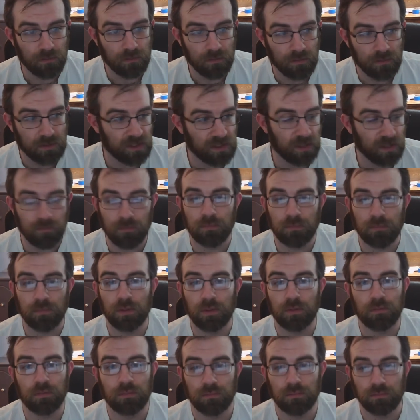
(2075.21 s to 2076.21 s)
Some
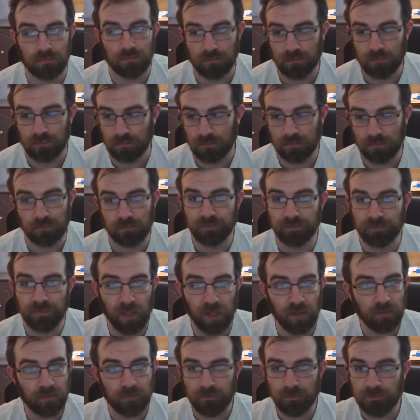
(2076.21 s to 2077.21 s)
who,
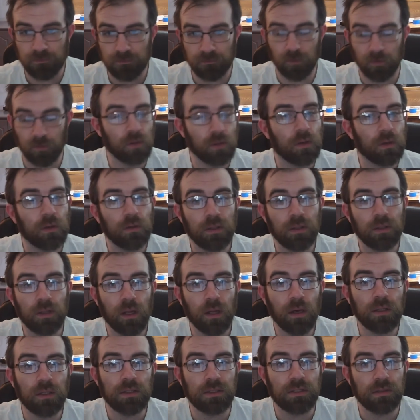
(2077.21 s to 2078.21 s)
they're full-grown
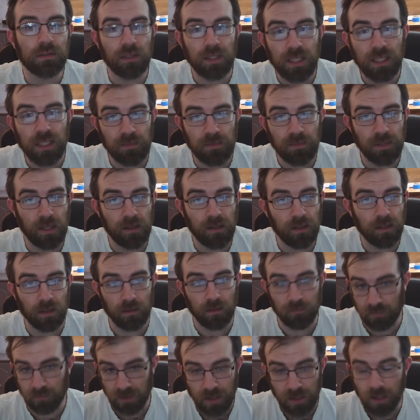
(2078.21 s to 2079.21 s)
adults and they keep taking them
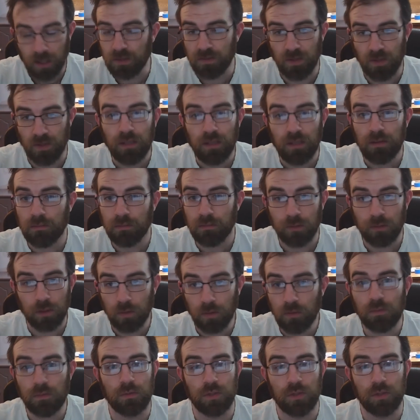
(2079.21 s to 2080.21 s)
because they
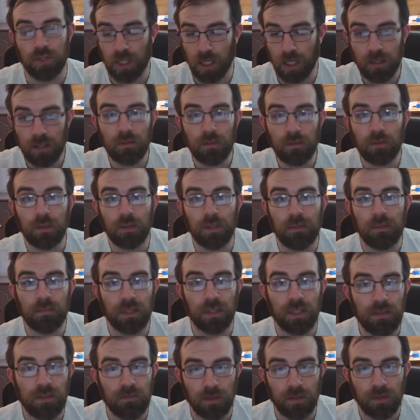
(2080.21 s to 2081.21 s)
do genuinely
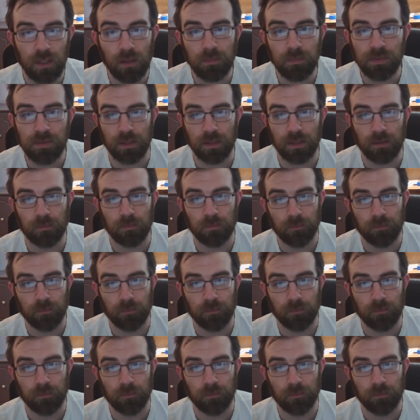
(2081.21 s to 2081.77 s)
believe it helps them.